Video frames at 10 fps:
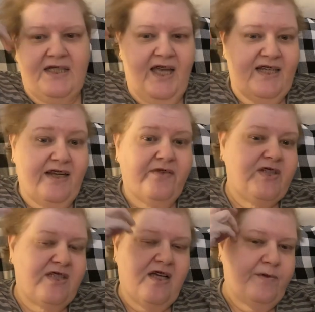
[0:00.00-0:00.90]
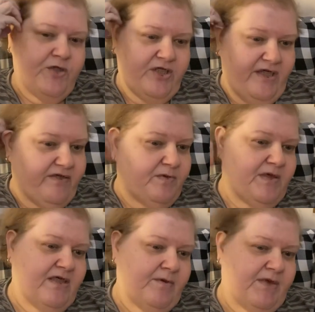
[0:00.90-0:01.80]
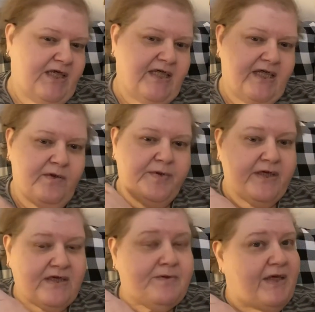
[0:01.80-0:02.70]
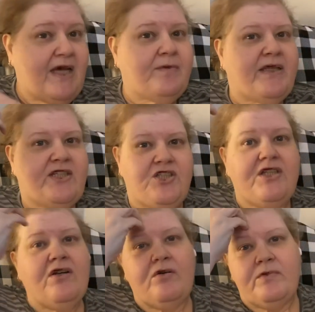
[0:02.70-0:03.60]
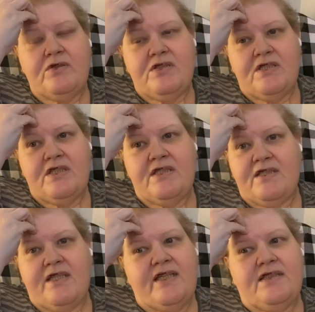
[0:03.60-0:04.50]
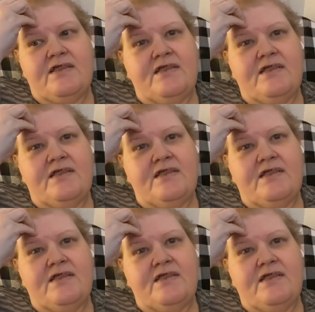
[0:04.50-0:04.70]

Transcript: And every time she gives me something, then it picks me up. Like, she almost is like,